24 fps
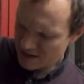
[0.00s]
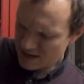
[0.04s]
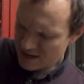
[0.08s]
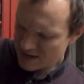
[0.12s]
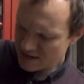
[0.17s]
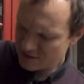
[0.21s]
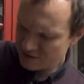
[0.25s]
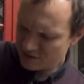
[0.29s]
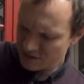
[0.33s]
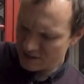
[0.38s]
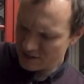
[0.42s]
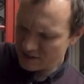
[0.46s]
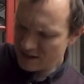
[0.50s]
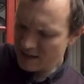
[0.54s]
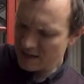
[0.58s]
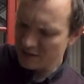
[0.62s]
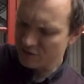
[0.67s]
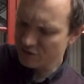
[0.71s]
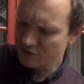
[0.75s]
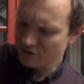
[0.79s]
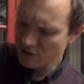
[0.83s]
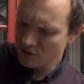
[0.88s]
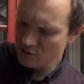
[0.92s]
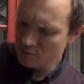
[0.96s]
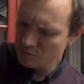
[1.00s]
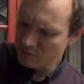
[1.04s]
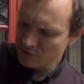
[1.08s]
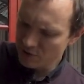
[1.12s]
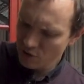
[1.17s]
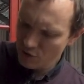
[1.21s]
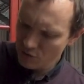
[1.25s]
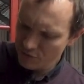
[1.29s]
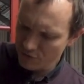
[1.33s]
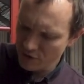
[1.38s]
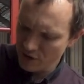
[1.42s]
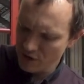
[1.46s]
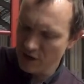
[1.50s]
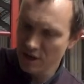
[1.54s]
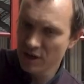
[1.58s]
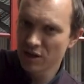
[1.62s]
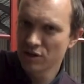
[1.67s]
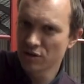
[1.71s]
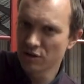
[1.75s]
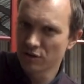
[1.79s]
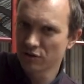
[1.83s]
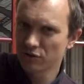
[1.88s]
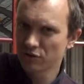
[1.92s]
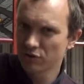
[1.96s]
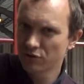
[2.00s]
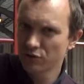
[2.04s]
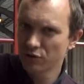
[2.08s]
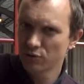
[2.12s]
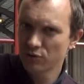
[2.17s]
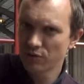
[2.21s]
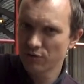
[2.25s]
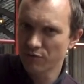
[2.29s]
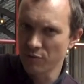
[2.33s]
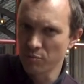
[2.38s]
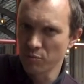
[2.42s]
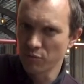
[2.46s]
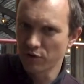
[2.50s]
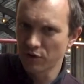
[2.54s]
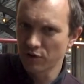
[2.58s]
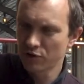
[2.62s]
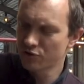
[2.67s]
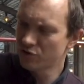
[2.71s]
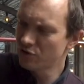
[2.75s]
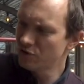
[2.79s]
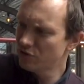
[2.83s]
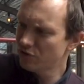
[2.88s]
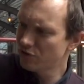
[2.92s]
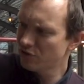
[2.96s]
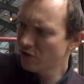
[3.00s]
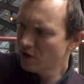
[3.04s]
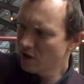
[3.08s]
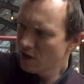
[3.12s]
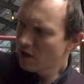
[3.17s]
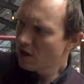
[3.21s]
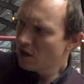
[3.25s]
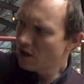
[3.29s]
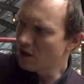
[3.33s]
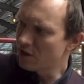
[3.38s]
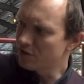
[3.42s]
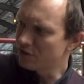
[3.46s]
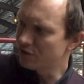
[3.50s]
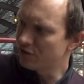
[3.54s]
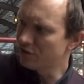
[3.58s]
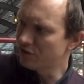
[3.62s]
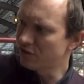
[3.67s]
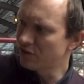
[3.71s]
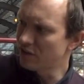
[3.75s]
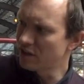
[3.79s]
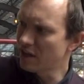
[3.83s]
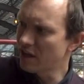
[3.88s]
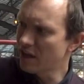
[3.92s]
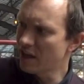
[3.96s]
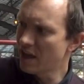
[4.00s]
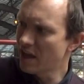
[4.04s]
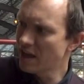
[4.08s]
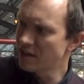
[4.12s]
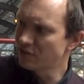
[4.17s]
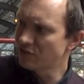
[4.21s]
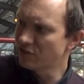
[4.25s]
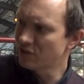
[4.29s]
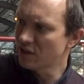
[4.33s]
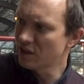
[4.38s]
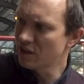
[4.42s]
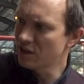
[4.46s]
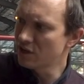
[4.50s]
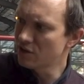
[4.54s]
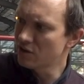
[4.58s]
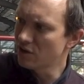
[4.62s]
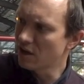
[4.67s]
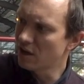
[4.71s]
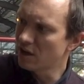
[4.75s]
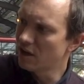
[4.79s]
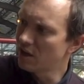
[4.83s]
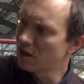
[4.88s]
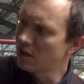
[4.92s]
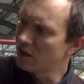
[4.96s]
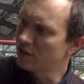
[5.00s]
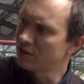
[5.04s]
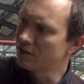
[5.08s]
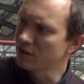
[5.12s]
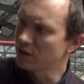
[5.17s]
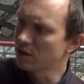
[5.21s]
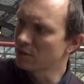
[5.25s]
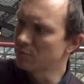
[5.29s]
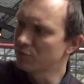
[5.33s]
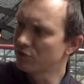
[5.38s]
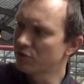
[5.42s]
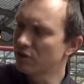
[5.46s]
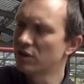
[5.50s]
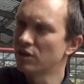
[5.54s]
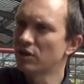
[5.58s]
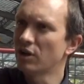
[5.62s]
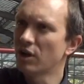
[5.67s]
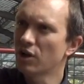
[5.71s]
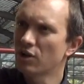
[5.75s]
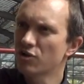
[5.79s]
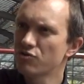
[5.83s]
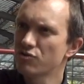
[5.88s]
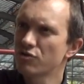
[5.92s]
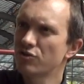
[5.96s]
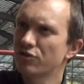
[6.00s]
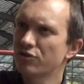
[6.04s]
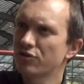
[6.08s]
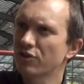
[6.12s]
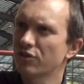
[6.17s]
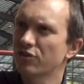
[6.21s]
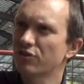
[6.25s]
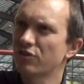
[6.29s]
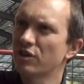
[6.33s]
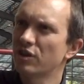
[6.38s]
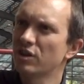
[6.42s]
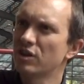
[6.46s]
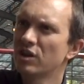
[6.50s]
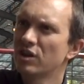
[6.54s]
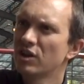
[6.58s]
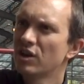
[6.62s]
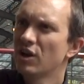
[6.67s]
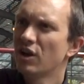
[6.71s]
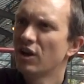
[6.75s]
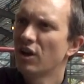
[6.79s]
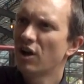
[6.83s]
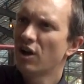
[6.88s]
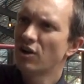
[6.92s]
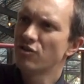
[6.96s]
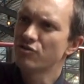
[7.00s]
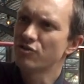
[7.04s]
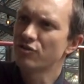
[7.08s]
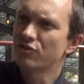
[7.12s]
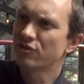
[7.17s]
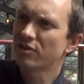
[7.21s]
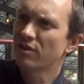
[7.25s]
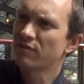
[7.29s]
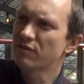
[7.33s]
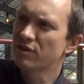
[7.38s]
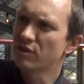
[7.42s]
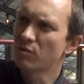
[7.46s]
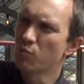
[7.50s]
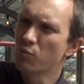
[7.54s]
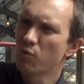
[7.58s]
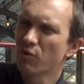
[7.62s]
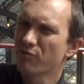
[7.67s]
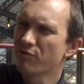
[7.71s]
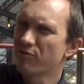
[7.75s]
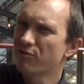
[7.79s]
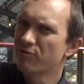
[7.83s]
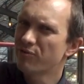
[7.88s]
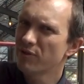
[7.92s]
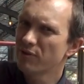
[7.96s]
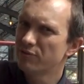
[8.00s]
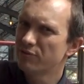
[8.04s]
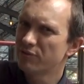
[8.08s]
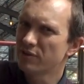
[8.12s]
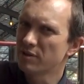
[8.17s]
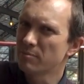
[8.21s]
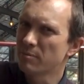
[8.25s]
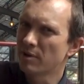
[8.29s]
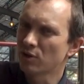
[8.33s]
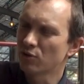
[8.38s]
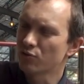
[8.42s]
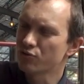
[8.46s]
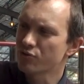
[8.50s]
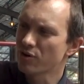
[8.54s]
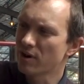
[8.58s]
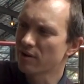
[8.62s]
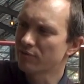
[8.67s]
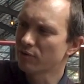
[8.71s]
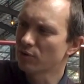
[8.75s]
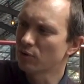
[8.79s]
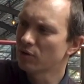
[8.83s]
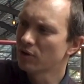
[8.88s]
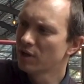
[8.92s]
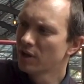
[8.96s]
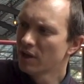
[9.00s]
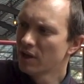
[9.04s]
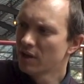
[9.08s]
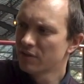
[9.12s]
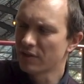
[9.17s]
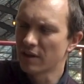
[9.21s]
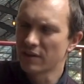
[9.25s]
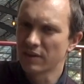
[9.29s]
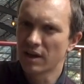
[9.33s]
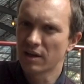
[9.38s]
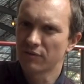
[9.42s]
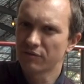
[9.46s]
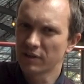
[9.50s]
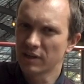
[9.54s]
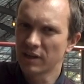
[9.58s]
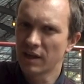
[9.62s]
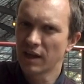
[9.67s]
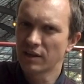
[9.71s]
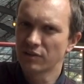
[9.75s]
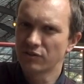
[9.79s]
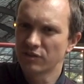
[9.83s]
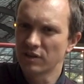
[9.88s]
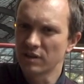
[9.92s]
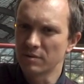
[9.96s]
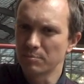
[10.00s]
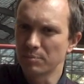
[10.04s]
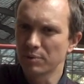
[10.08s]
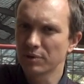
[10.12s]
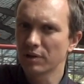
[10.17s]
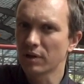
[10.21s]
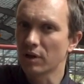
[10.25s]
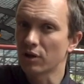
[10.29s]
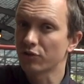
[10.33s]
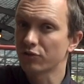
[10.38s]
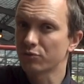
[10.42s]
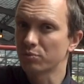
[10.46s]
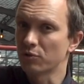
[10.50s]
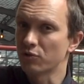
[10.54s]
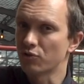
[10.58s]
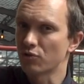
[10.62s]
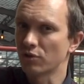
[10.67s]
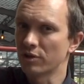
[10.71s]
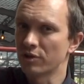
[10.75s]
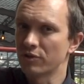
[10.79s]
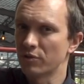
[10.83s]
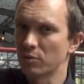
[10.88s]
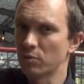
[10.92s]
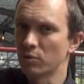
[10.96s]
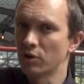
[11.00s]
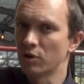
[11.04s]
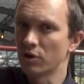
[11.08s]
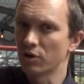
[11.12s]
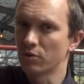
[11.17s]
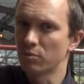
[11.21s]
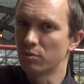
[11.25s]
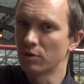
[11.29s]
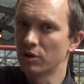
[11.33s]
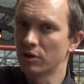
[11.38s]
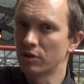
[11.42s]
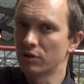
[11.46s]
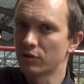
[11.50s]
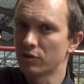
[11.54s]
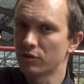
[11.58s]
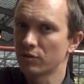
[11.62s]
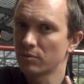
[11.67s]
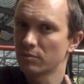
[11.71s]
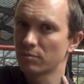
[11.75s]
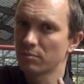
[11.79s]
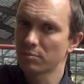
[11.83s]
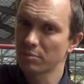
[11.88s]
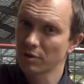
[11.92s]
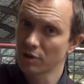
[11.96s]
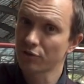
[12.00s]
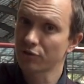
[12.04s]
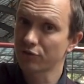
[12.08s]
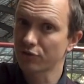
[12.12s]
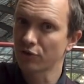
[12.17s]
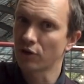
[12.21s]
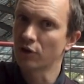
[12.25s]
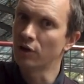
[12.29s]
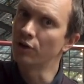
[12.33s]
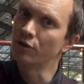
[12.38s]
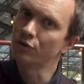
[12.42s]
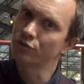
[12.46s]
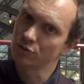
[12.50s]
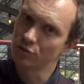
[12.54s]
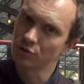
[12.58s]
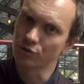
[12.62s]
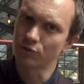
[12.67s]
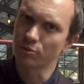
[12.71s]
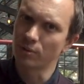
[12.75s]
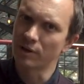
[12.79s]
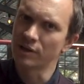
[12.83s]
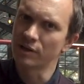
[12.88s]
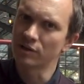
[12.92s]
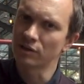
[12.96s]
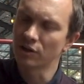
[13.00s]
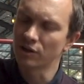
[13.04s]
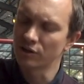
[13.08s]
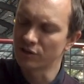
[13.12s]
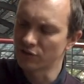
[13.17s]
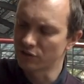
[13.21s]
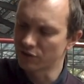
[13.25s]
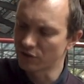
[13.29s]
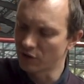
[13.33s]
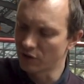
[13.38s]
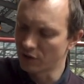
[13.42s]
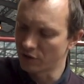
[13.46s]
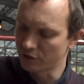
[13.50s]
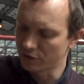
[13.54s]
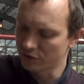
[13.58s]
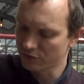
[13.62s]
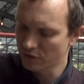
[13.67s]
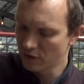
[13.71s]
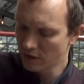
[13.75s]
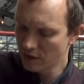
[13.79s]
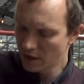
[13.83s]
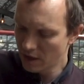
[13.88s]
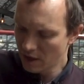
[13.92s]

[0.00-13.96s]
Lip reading: And yeah, so they offer it in two different versions. This is the E18 and it comes in 160, 170 and 150 mil travel. Then they have the E18 Plus, which will either work with plus tyres or 29 tyres.